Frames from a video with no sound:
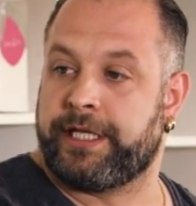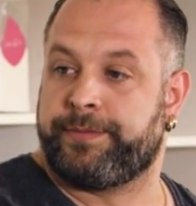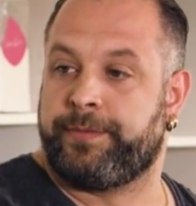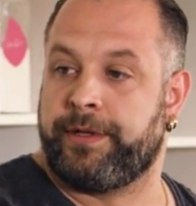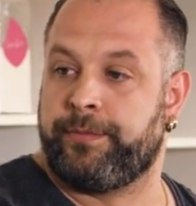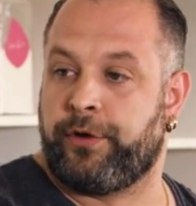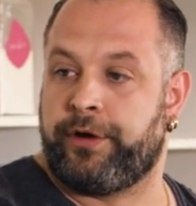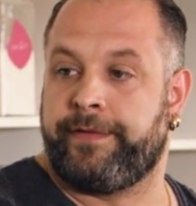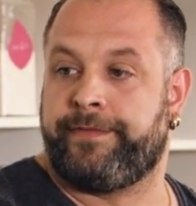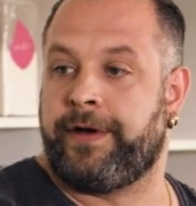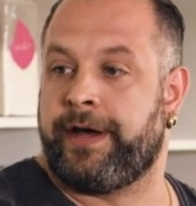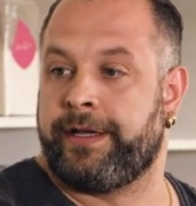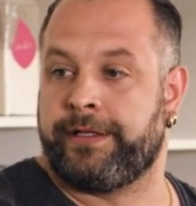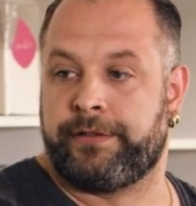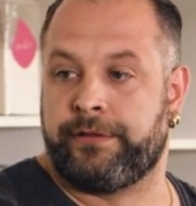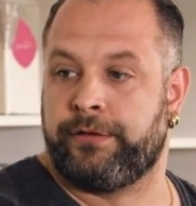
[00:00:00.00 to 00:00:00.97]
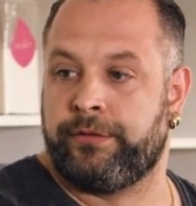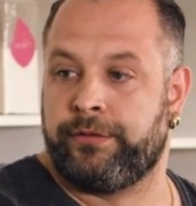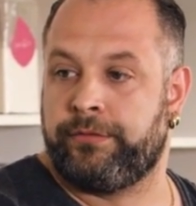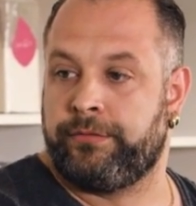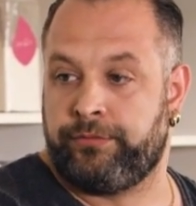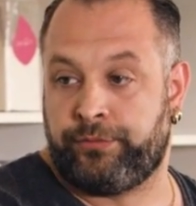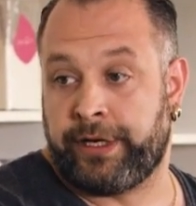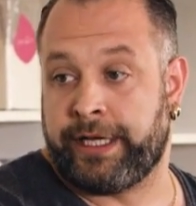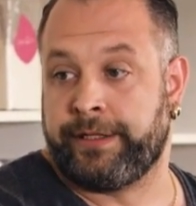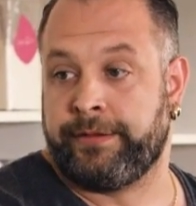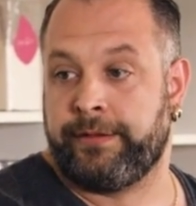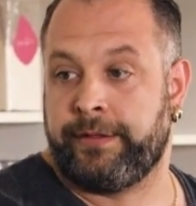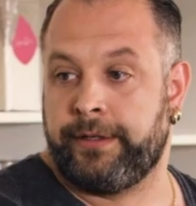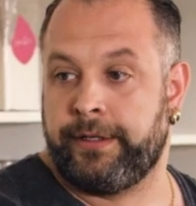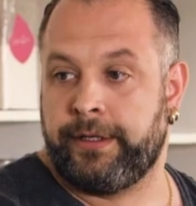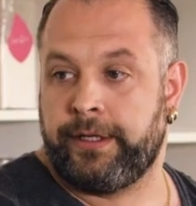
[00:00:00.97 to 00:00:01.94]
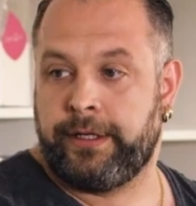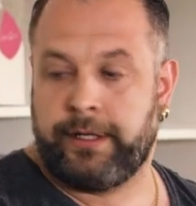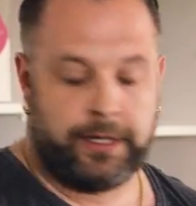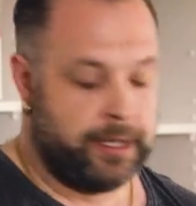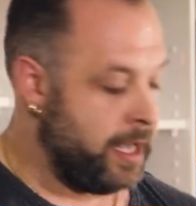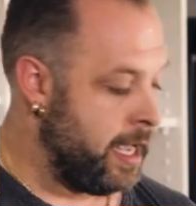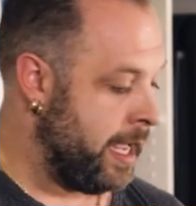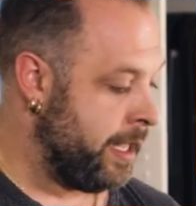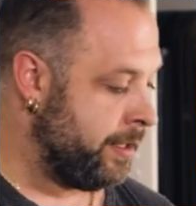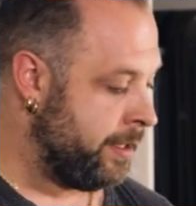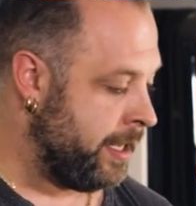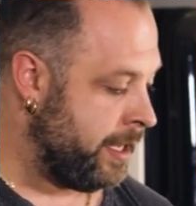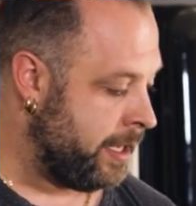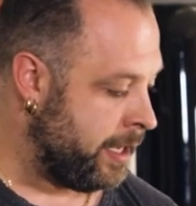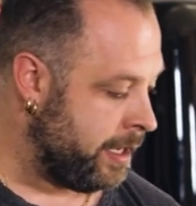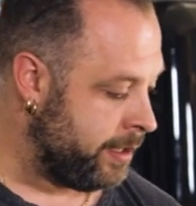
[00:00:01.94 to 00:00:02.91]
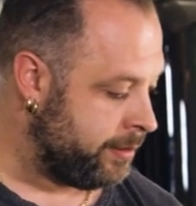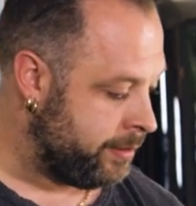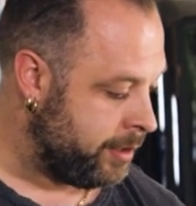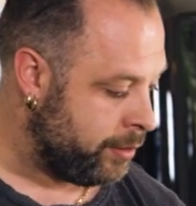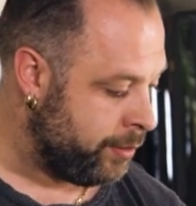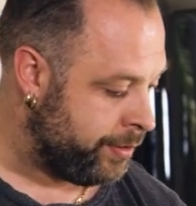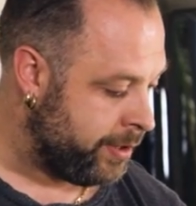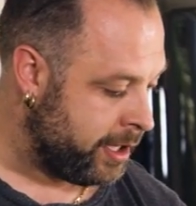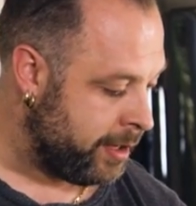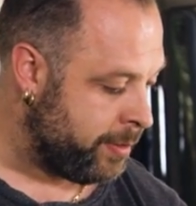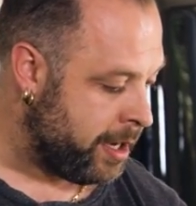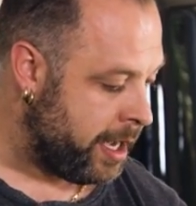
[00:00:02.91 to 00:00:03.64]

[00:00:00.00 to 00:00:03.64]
that's yep. been modified into bread. Yeah. And uh, the good thing